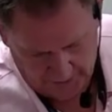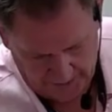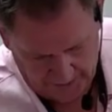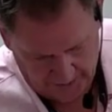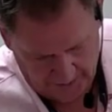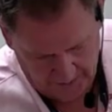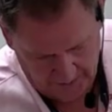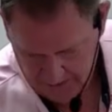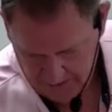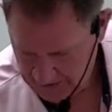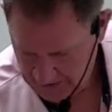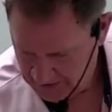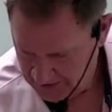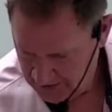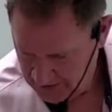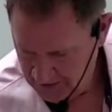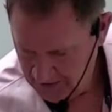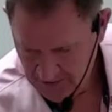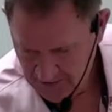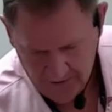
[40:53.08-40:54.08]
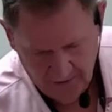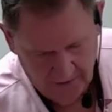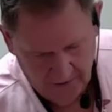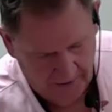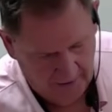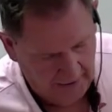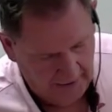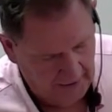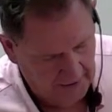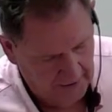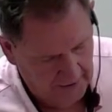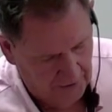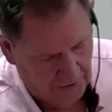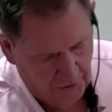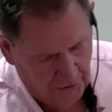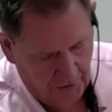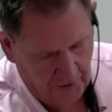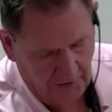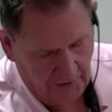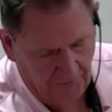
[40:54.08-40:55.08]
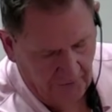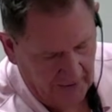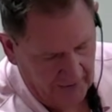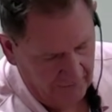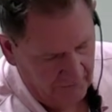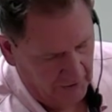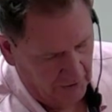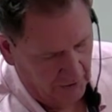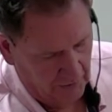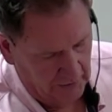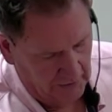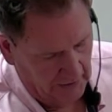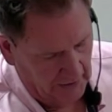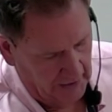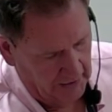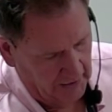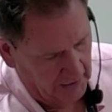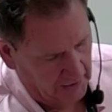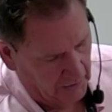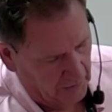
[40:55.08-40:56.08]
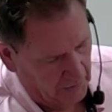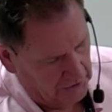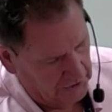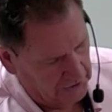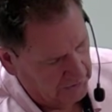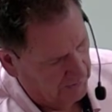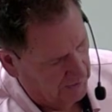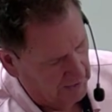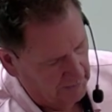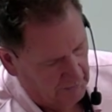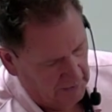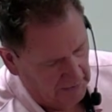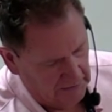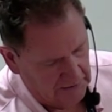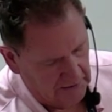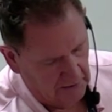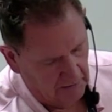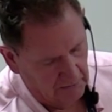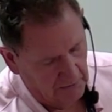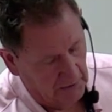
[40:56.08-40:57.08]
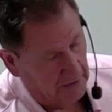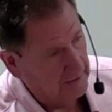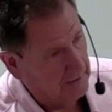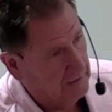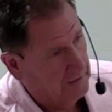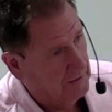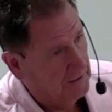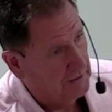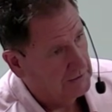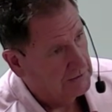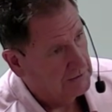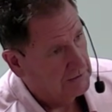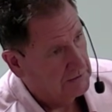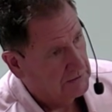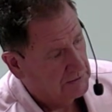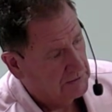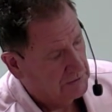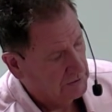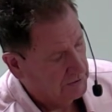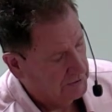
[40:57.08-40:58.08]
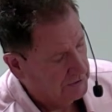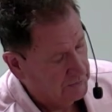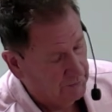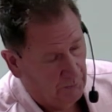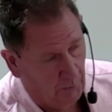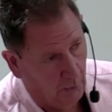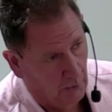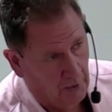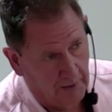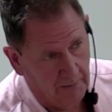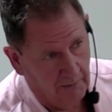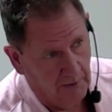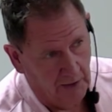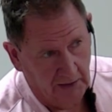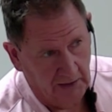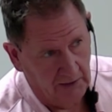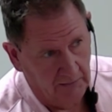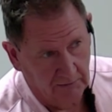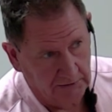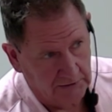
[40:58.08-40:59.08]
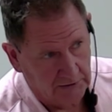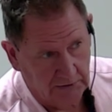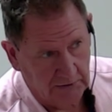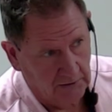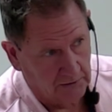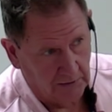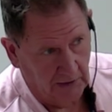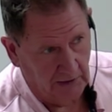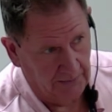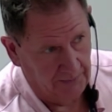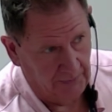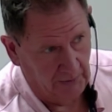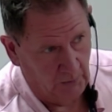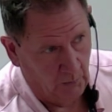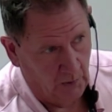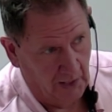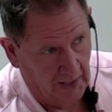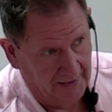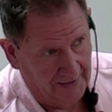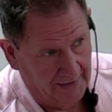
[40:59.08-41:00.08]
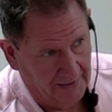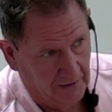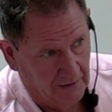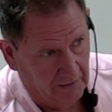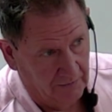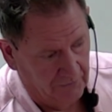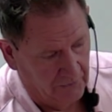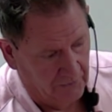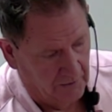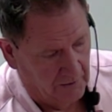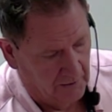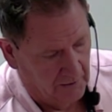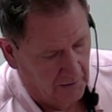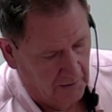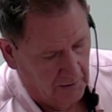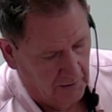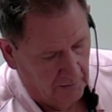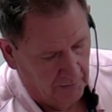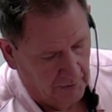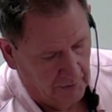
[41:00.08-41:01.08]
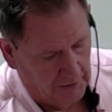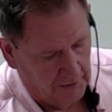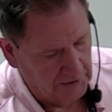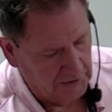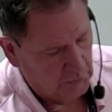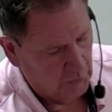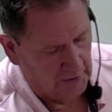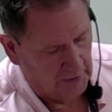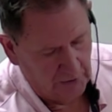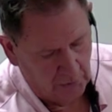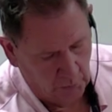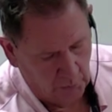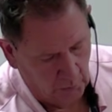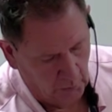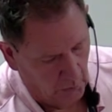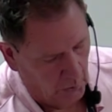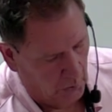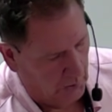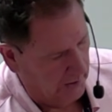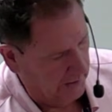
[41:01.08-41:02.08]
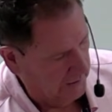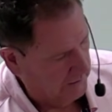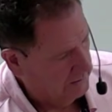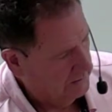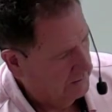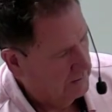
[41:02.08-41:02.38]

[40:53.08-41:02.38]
at a 35-degree angle, which might be something like this. So this board might even still not be wide enough, but it's way too long.